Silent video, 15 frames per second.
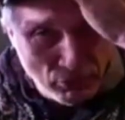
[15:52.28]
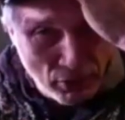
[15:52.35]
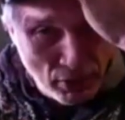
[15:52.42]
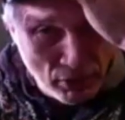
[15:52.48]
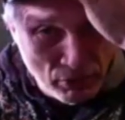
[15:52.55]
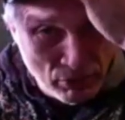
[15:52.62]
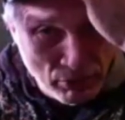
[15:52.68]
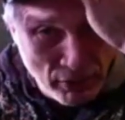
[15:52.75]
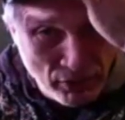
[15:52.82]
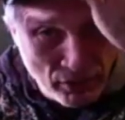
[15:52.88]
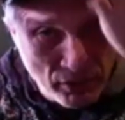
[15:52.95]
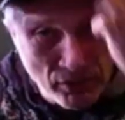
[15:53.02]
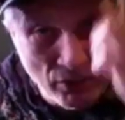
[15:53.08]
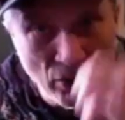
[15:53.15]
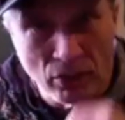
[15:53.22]

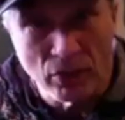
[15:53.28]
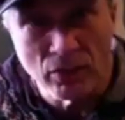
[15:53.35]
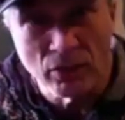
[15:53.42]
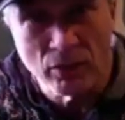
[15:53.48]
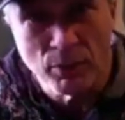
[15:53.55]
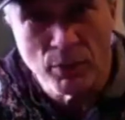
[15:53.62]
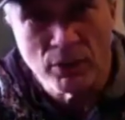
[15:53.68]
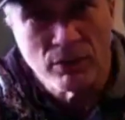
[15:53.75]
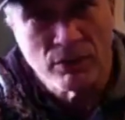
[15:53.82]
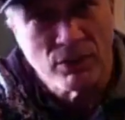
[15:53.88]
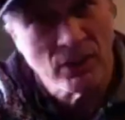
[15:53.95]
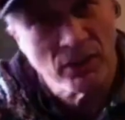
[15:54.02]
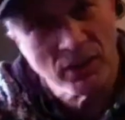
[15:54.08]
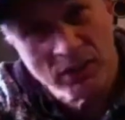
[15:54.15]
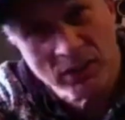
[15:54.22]
recent song on Spotify